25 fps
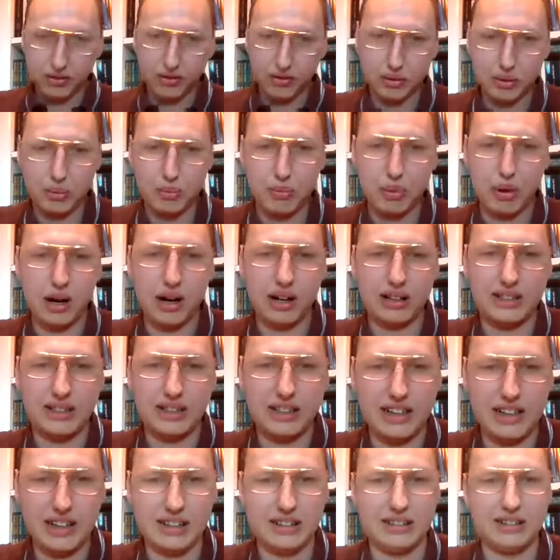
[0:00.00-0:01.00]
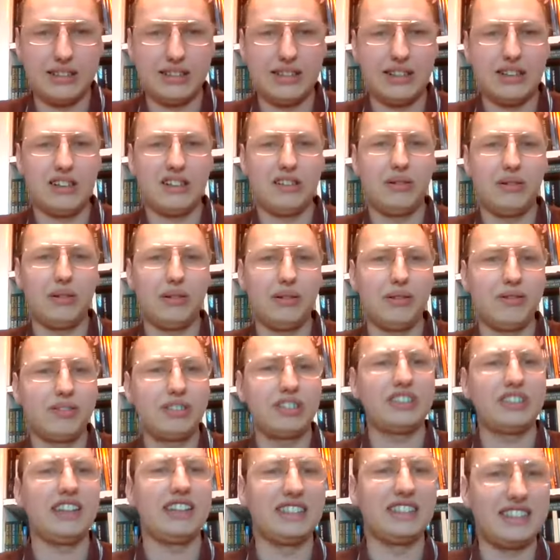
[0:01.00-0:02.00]
from the party, and
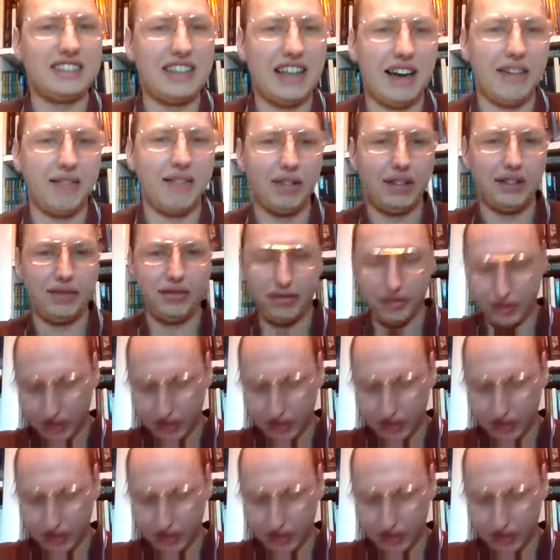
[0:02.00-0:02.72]
since then we've